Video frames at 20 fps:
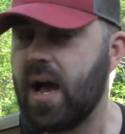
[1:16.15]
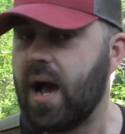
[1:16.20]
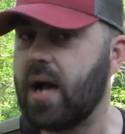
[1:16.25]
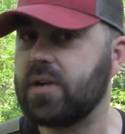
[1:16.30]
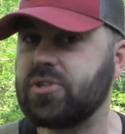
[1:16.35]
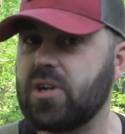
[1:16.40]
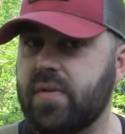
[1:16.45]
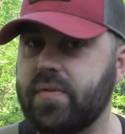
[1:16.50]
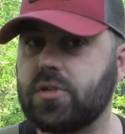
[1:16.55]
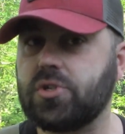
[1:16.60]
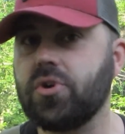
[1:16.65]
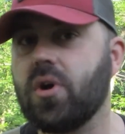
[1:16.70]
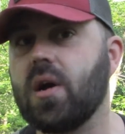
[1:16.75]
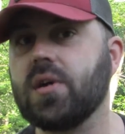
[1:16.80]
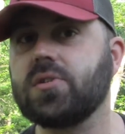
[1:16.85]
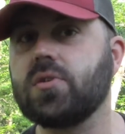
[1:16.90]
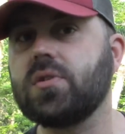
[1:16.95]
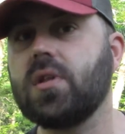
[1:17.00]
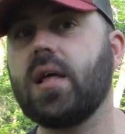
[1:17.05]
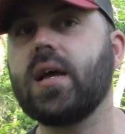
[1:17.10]
I drive a
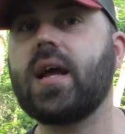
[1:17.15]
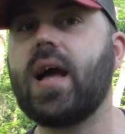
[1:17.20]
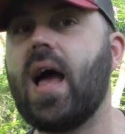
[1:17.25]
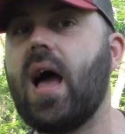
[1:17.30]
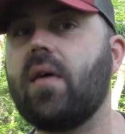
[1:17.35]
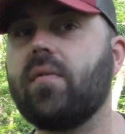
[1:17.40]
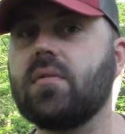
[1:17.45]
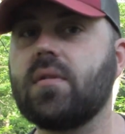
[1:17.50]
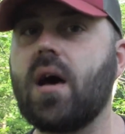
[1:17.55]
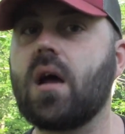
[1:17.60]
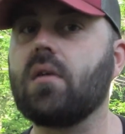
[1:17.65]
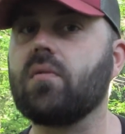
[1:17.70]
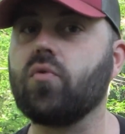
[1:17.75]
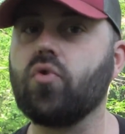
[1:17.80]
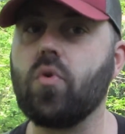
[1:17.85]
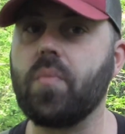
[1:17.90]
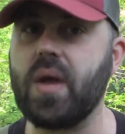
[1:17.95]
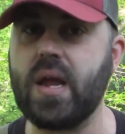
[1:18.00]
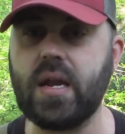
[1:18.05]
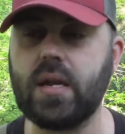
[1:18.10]
truck, so it's not like I have a lot of
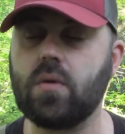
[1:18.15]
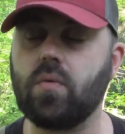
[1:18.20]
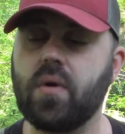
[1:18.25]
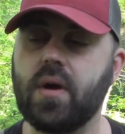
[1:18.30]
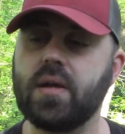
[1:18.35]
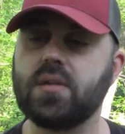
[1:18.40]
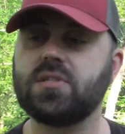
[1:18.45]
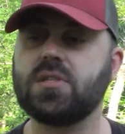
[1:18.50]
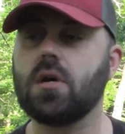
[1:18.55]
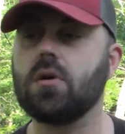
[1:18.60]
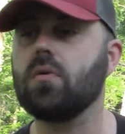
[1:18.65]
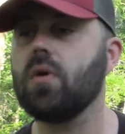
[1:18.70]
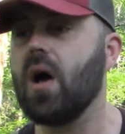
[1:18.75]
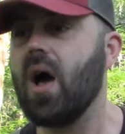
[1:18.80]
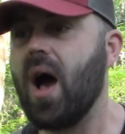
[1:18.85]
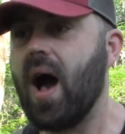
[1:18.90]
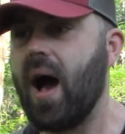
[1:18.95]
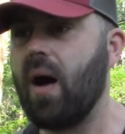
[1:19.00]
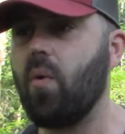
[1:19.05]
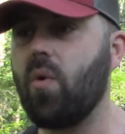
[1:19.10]
room anyway. So
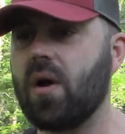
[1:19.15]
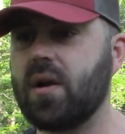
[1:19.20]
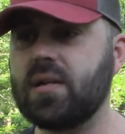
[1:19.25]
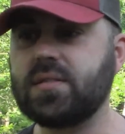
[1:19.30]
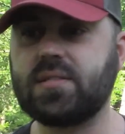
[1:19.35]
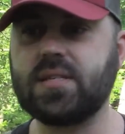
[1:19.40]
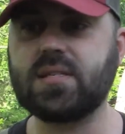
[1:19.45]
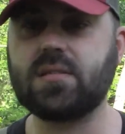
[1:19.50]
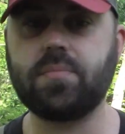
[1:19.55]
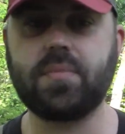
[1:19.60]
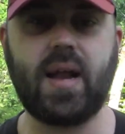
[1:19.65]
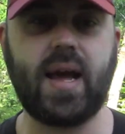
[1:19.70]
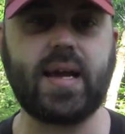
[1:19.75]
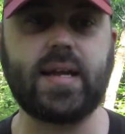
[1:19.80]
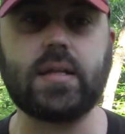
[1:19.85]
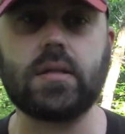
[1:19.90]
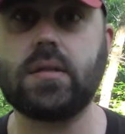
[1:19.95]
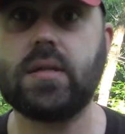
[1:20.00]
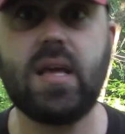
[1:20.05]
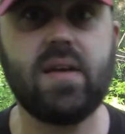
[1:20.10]
I wanted a system that I
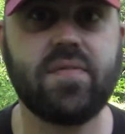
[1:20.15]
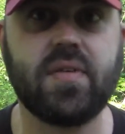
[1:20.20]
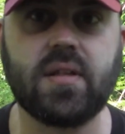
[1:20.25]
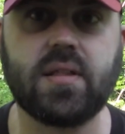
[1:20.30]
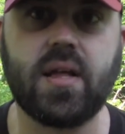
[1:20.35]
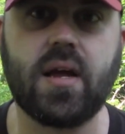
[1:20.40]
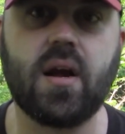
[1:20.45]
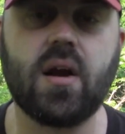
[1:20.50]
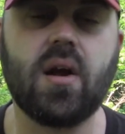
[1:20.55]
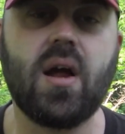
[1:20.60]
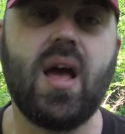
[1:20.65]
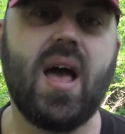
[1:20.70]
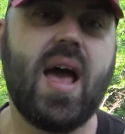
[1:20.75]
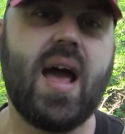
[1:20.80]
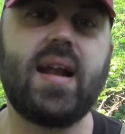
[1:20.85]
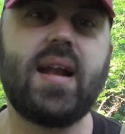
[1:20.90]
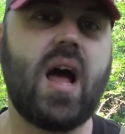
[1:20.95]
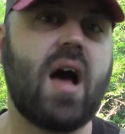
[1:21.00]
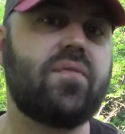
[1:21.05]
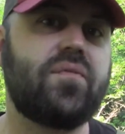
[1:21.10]
could leave in there
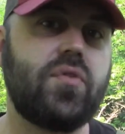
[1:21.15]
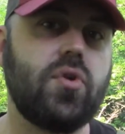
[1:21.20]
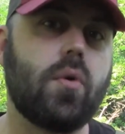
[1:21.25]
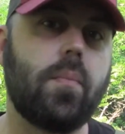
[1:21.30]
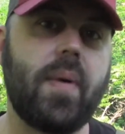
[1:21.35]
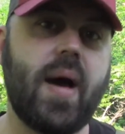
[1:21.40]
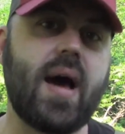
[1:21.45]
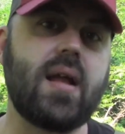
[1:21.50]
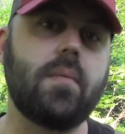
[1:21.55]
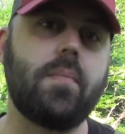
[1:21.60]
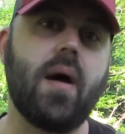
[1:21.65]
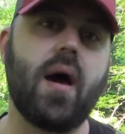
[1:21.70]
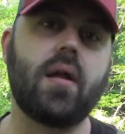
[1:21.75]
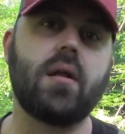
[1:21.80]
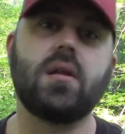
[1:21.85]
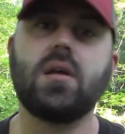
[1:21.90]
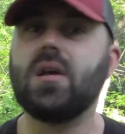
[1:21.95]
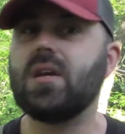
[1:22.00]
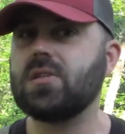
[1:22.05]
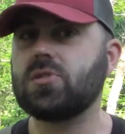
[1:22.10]
and not feel bad about
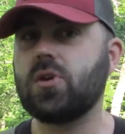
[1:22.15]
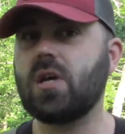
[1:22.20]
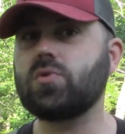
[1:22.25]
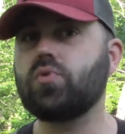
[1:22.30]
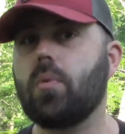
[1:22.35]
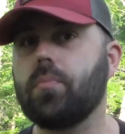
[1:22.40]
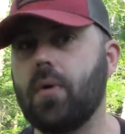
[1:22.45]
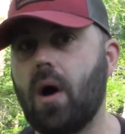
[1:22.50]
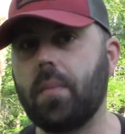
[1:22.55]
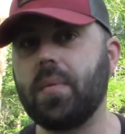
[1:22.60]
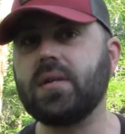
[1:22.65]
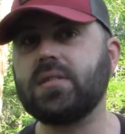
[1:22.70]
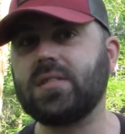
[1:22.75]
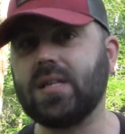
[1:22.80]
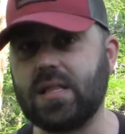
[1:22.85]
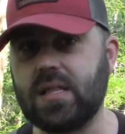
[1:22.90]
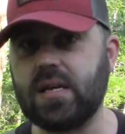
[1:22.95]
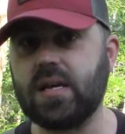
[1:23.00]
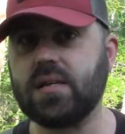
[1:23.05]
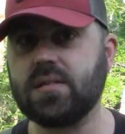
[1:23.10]
it. So that's what brought me
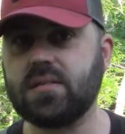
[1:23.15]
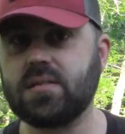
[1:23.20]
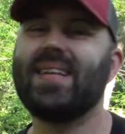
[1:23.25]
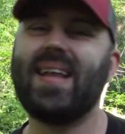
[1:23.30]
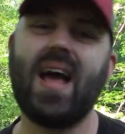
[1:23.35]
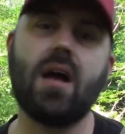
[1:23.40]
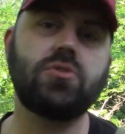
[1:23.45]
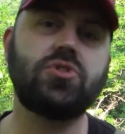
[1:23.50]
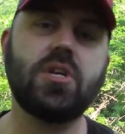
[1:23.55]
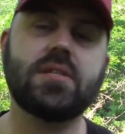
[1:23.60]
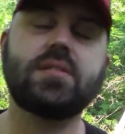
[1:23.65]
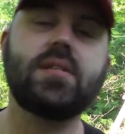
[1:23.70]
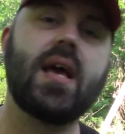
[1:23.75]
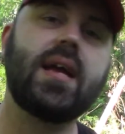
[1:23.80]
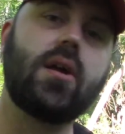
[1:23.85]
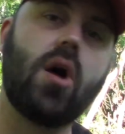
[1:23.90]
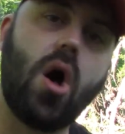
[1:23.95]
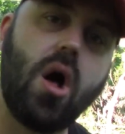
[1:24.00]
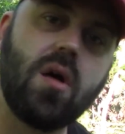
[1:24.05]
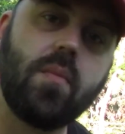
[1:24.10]
to this. Just
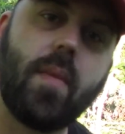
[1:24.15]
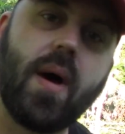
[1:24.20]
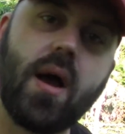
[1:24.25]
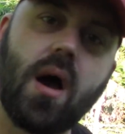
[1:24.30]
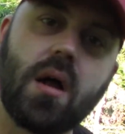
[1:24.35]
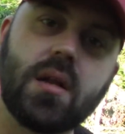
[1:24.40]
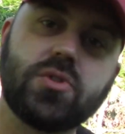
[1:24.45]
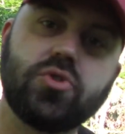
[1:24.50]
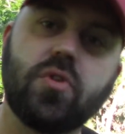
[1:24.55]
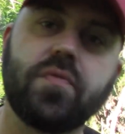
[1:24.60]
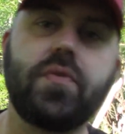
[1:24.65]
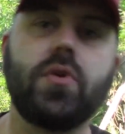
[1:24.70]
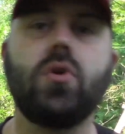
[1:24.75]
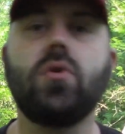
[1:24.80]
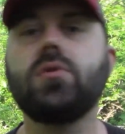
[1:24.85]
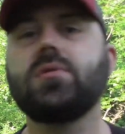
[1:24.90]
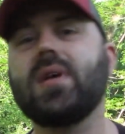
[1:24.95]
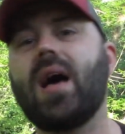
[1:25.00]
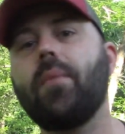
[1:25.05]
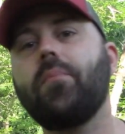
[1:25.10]
like all my honest
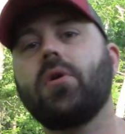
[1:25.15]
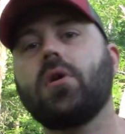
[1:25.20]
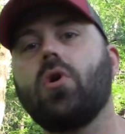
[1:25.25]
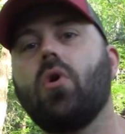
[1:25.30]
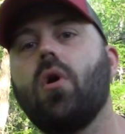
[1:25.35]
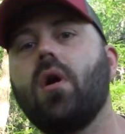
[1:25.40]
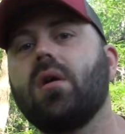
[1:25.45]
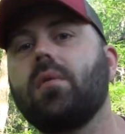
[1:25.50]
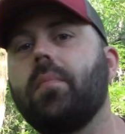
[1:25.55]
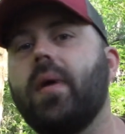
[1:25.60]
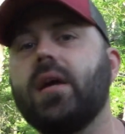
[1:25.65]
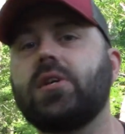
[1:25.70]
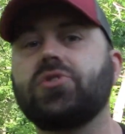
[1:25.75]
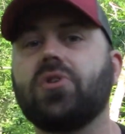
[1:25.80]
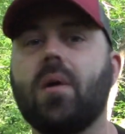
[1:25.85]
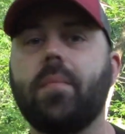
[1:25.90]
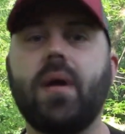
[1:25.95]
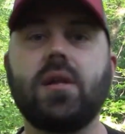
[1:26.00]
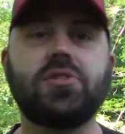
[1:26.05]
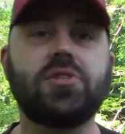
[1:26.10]
reviews, I'm gonna go ahead and make
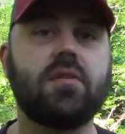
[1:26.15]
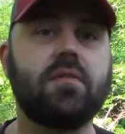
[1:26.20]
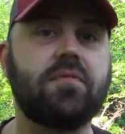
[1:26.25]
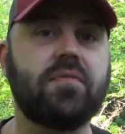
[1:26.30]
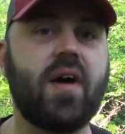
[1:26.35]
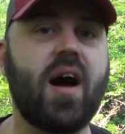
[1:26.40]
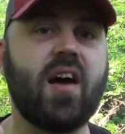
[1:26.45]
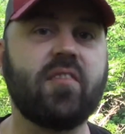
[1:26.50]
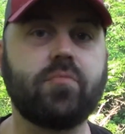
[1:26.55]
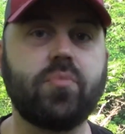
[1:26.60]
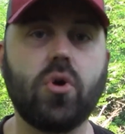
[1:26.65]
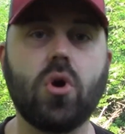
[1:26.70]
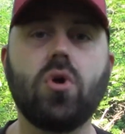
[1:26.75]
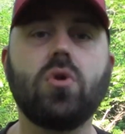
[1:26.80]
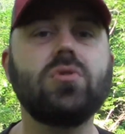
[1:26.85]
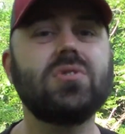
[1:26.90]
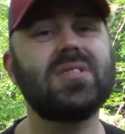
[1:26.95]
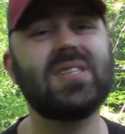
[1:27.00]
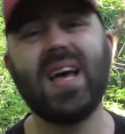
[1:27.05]
sure I mention five pros